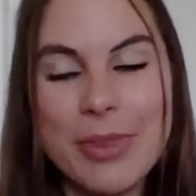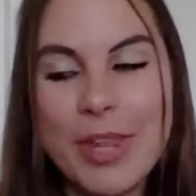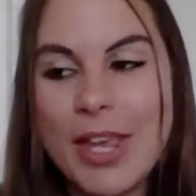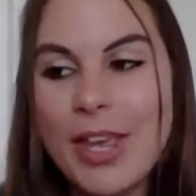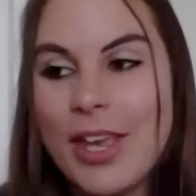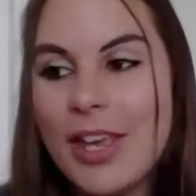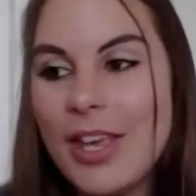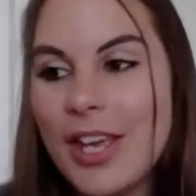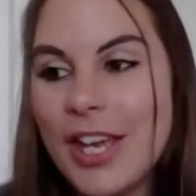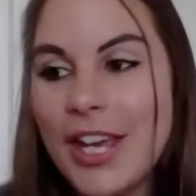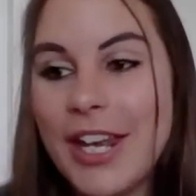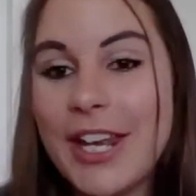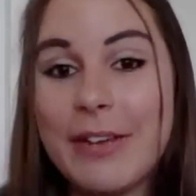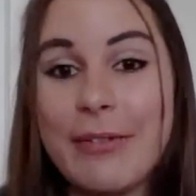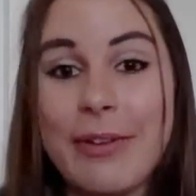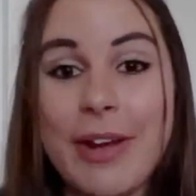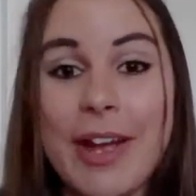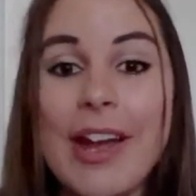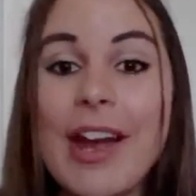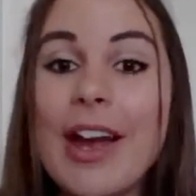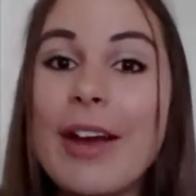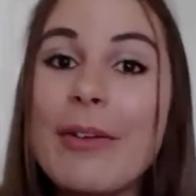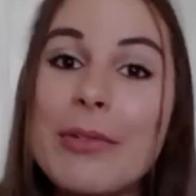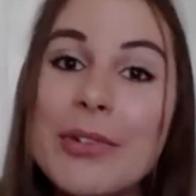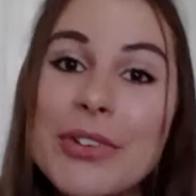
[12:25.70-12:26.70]
Anyway,
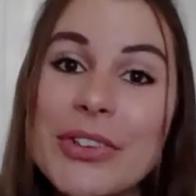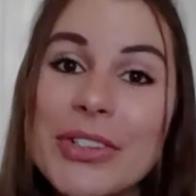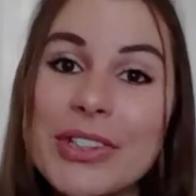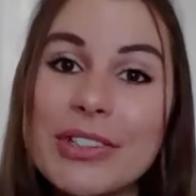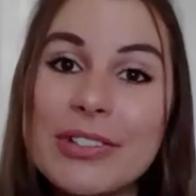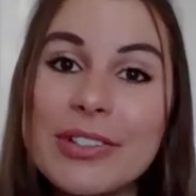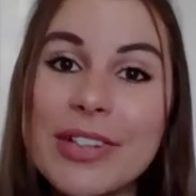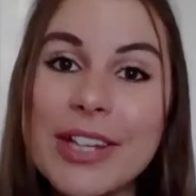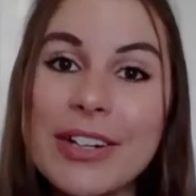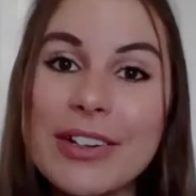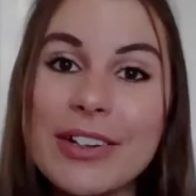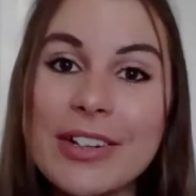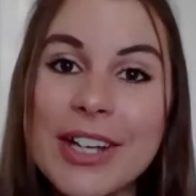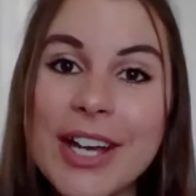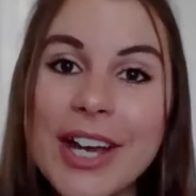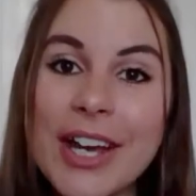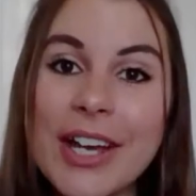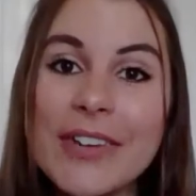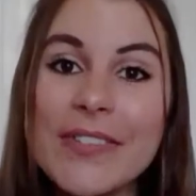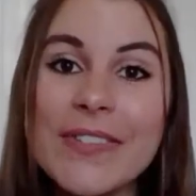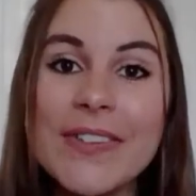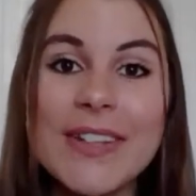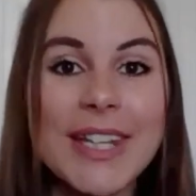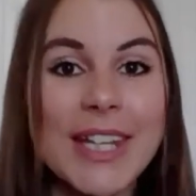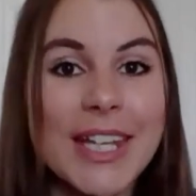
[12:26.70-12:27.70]
I will see you later, guys.
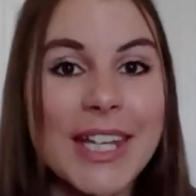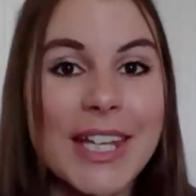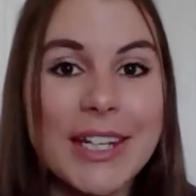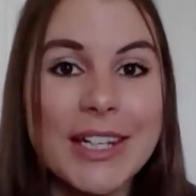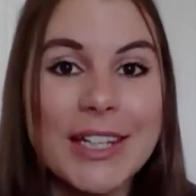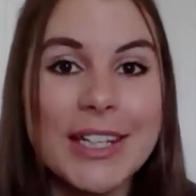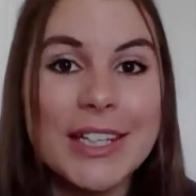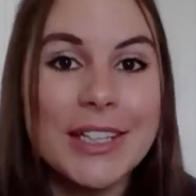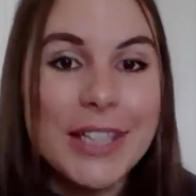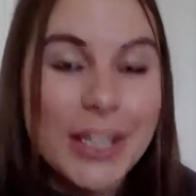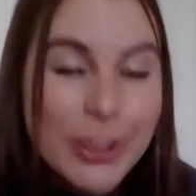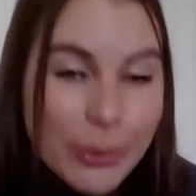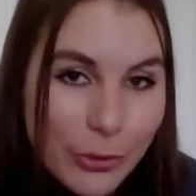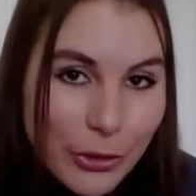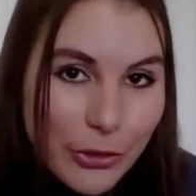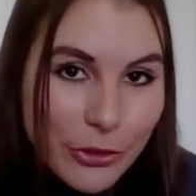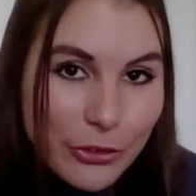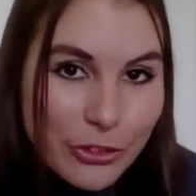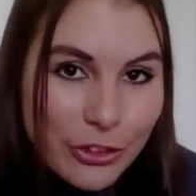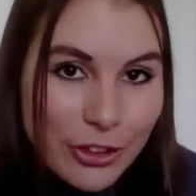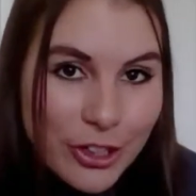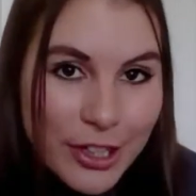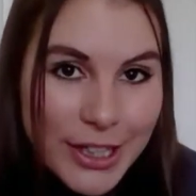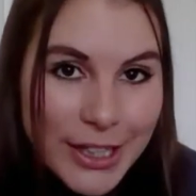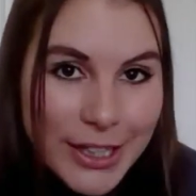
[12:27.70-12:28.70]
Again, good luck with your
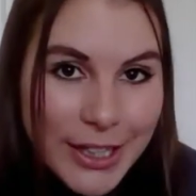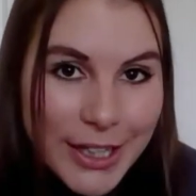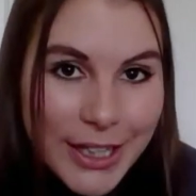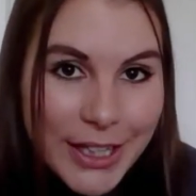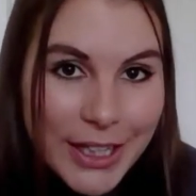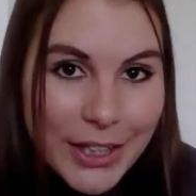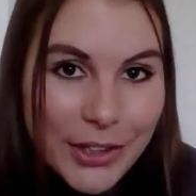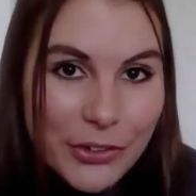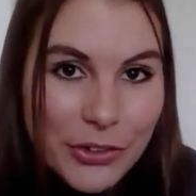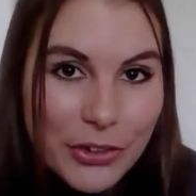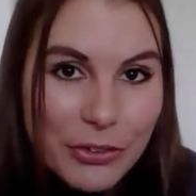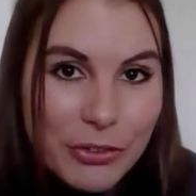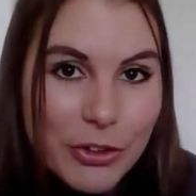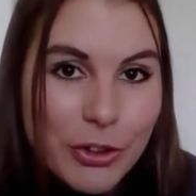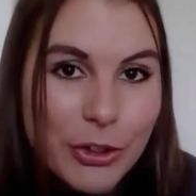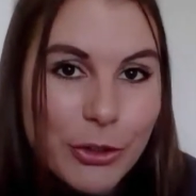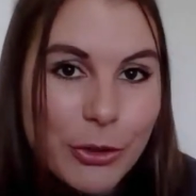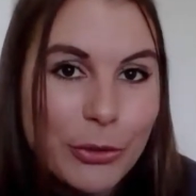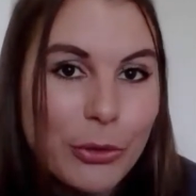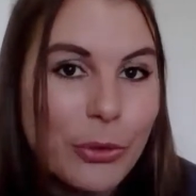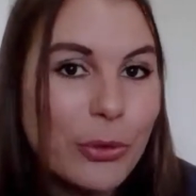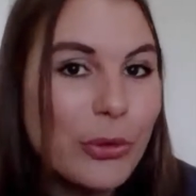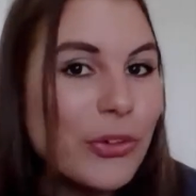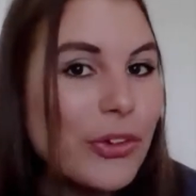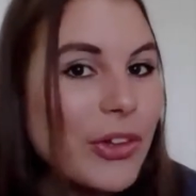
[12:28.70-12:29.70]
journey, ladies, if you're going
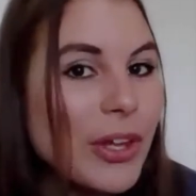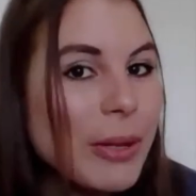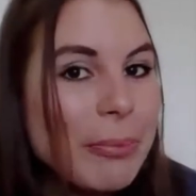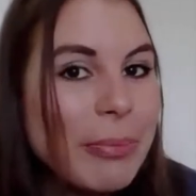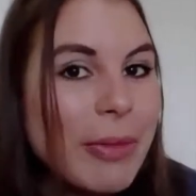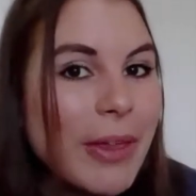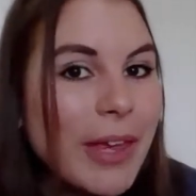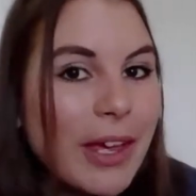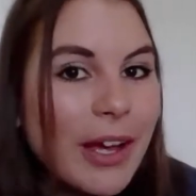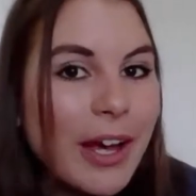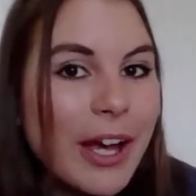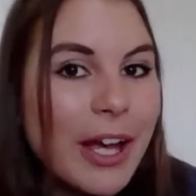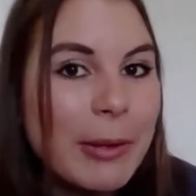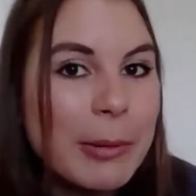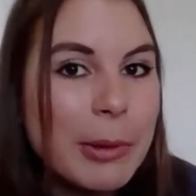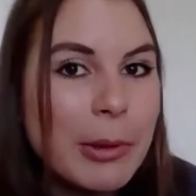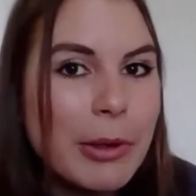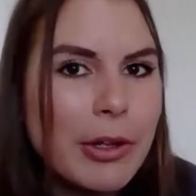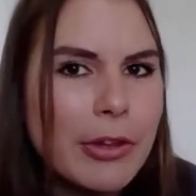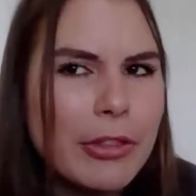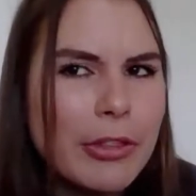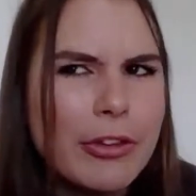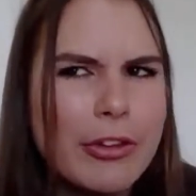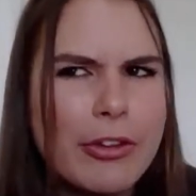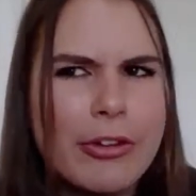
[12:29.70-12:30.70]
through the same thing I'm going
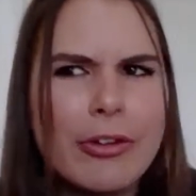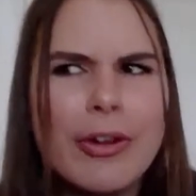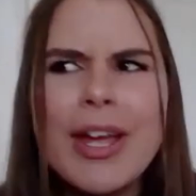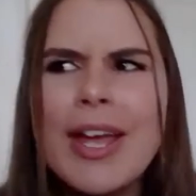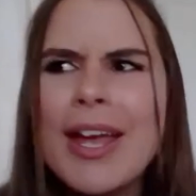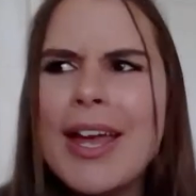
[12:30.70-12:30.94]
through.